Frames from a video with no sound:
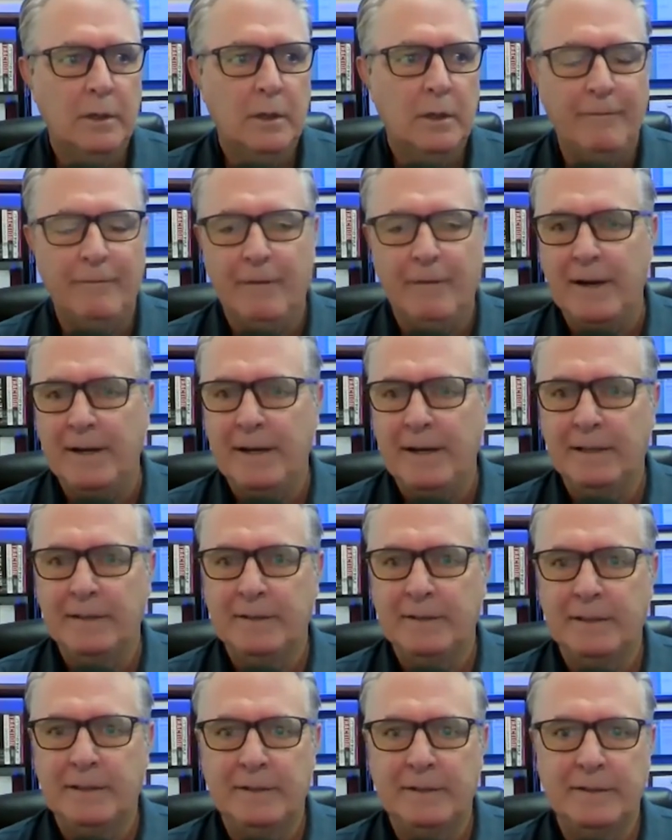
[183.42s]
have
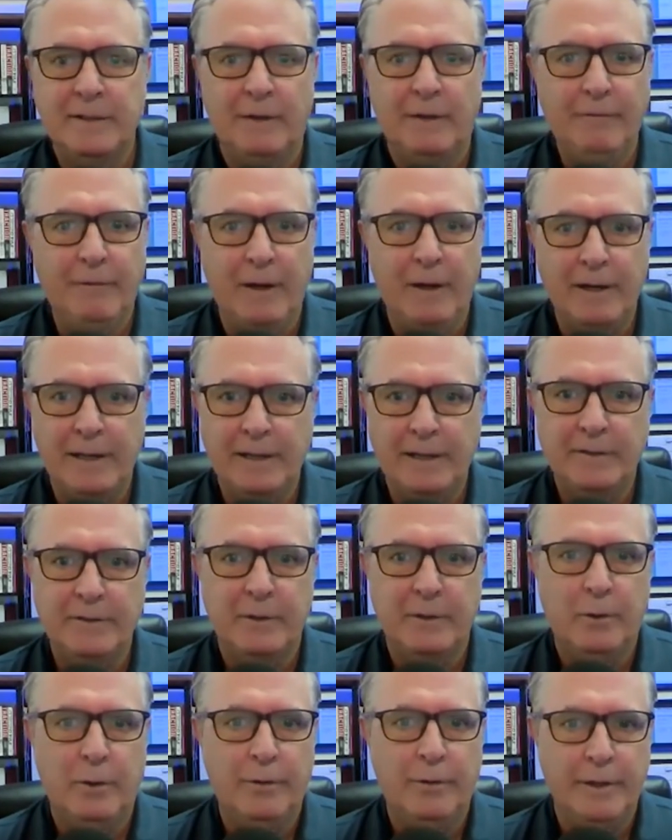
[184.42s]
financed it, self financed
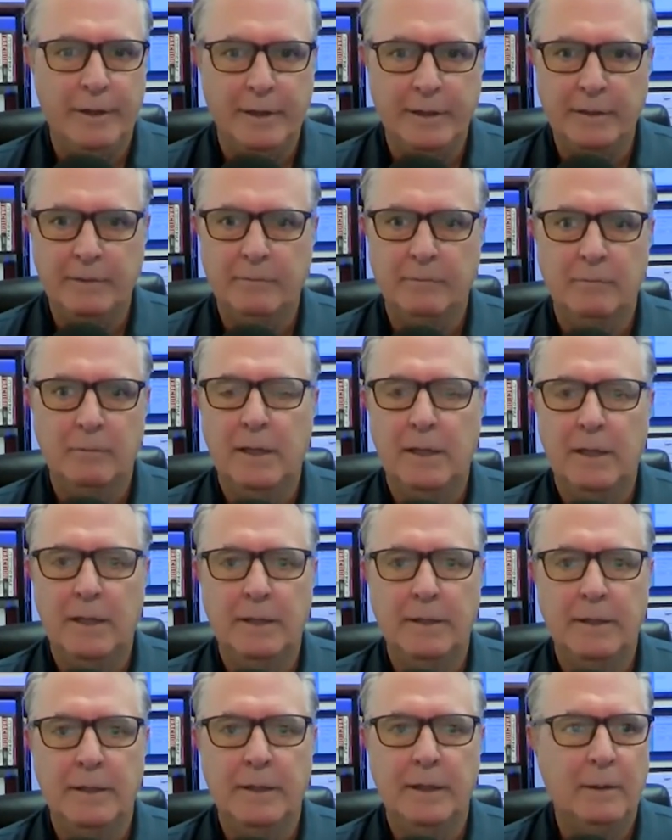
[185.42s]
the whole thing.
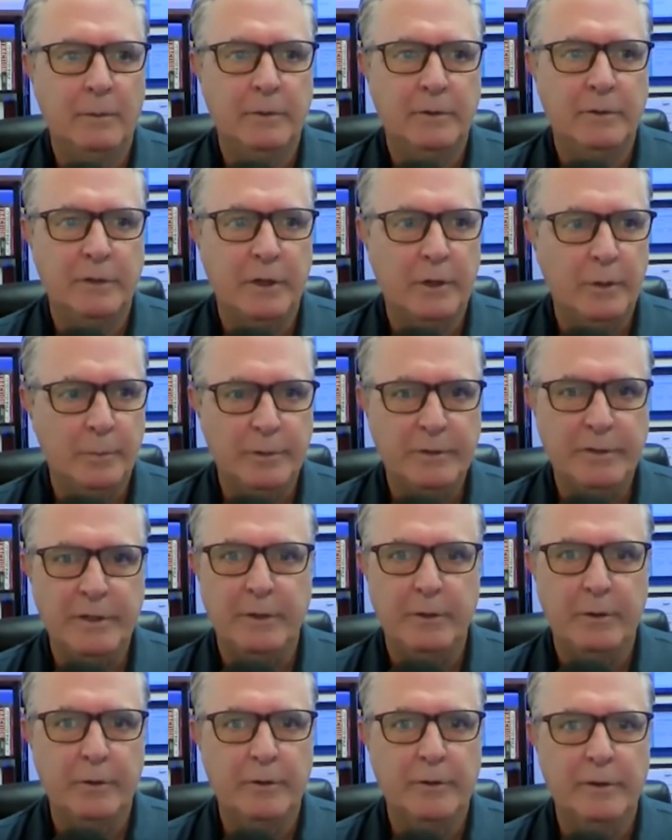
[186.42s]
And I was
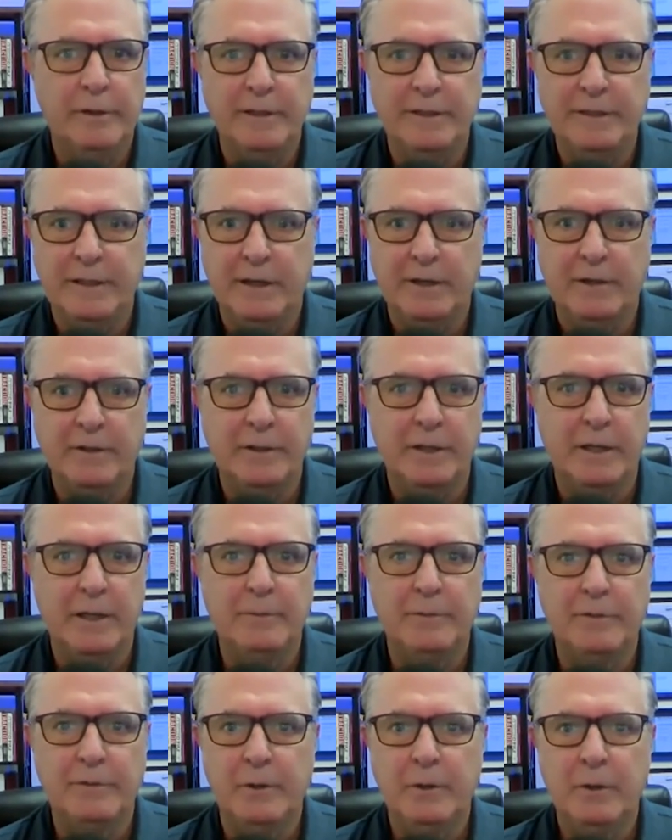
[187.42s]
100% owner the entire
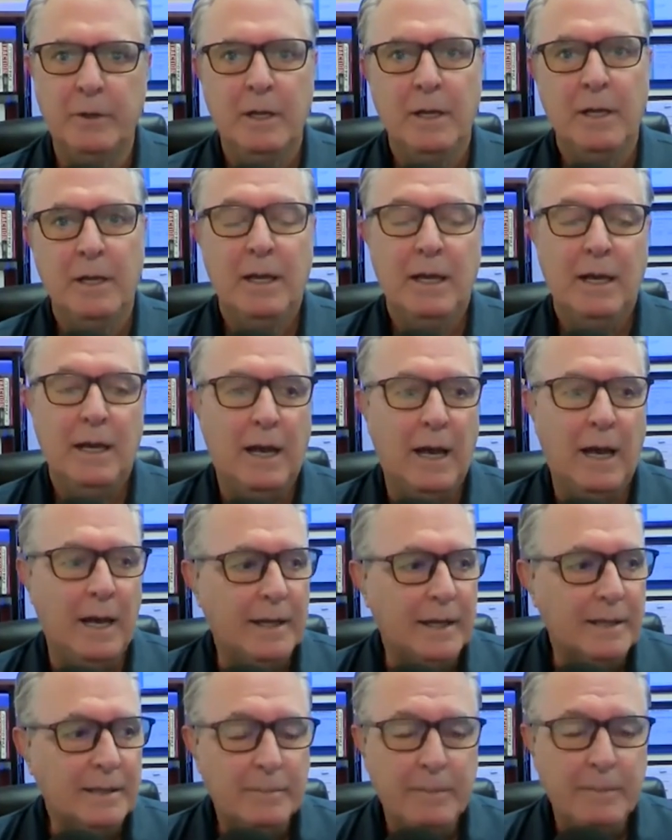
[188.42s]
time. So
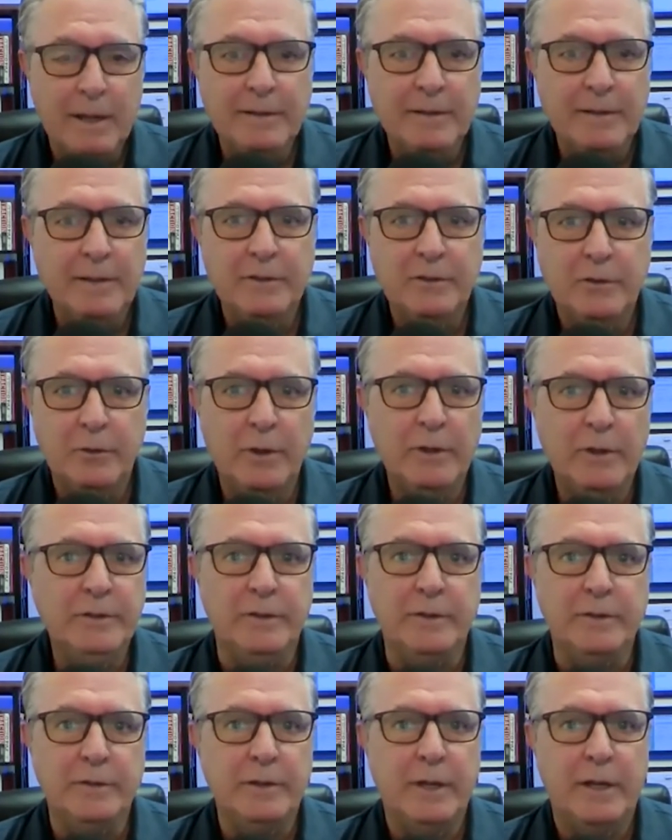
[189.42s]
I got to make these
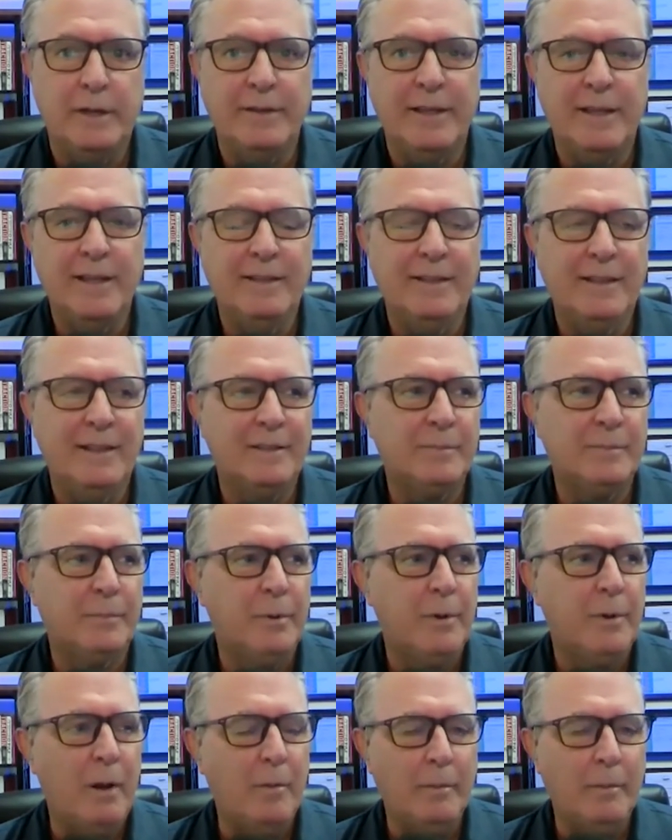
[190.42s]
choices. I think that's
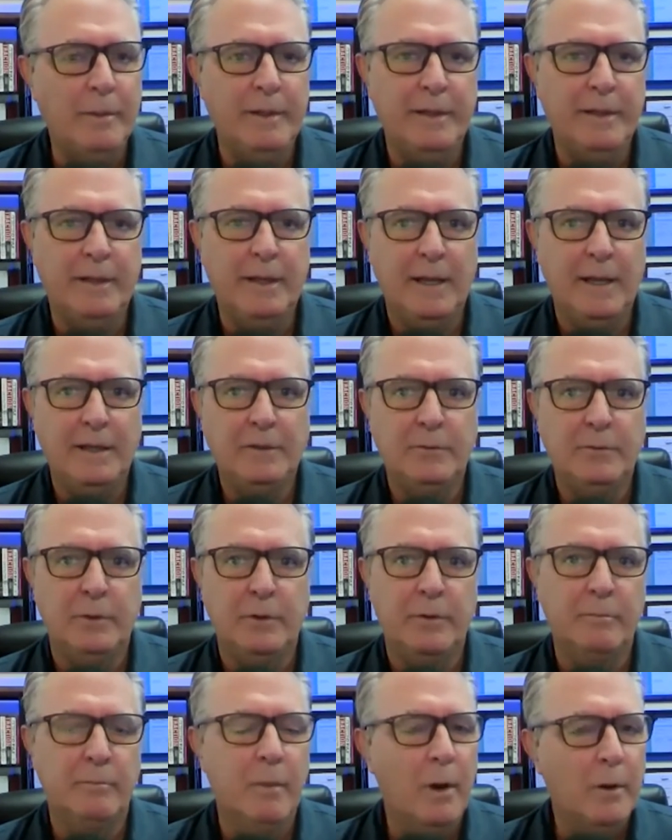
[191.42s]
probably the case
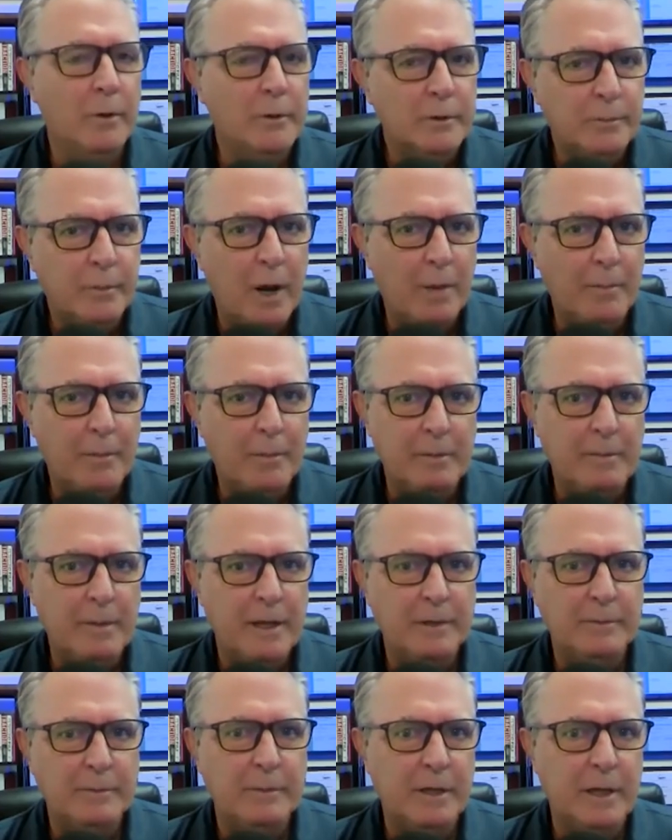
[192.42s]
with most property
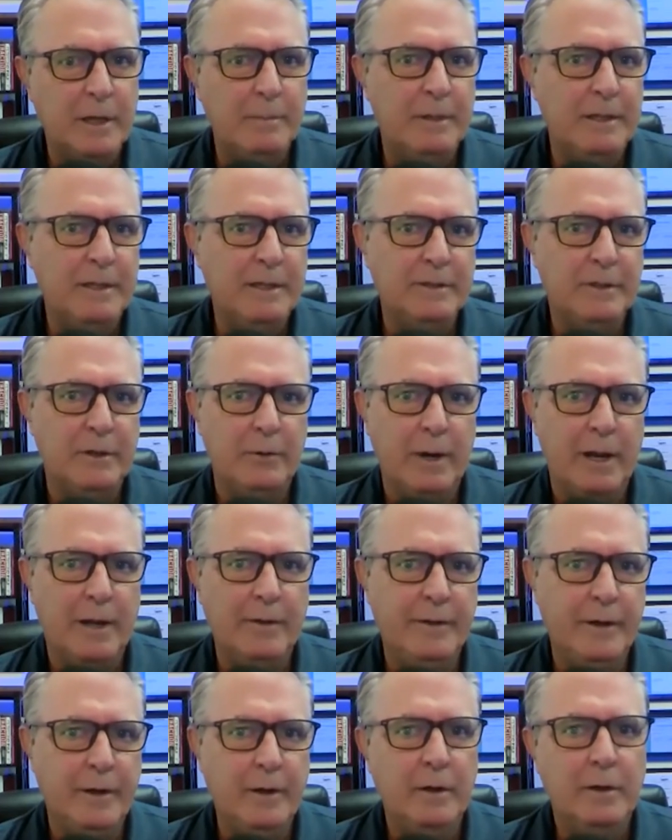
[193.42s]
management companies that are
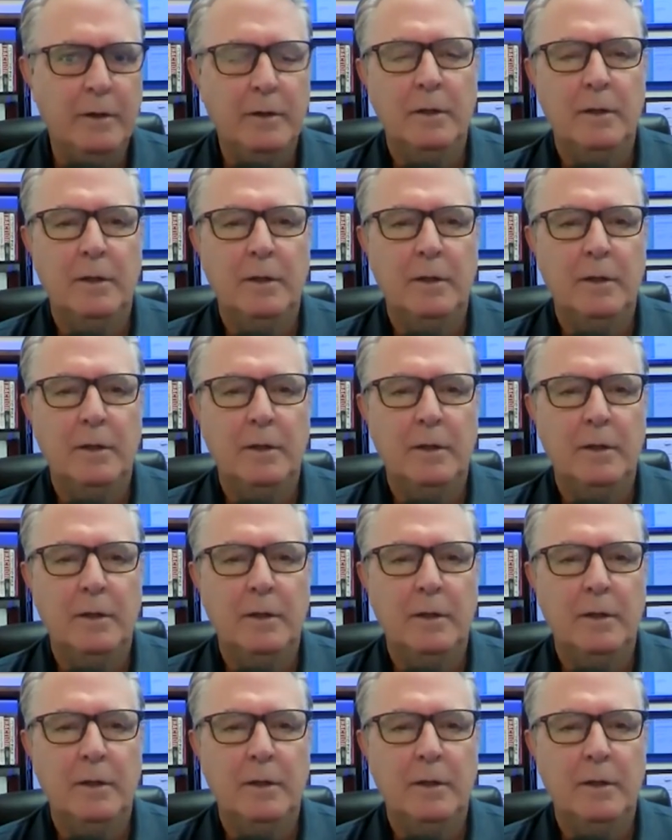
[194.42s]
out there,